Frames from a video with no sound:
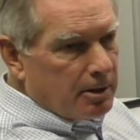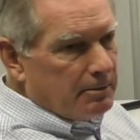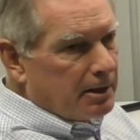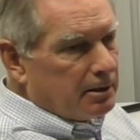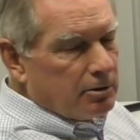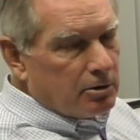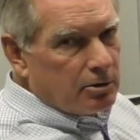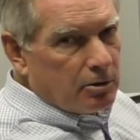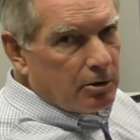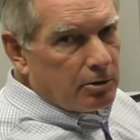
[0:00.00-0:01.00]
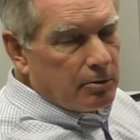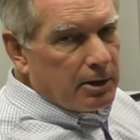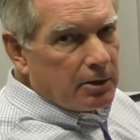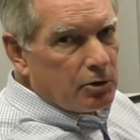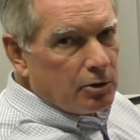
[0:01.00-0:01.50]
that can talk to an
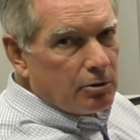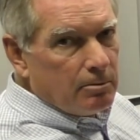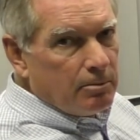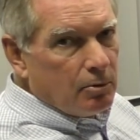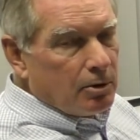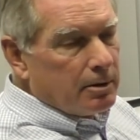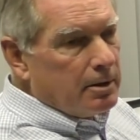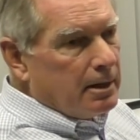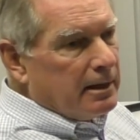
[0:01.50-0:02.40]
external board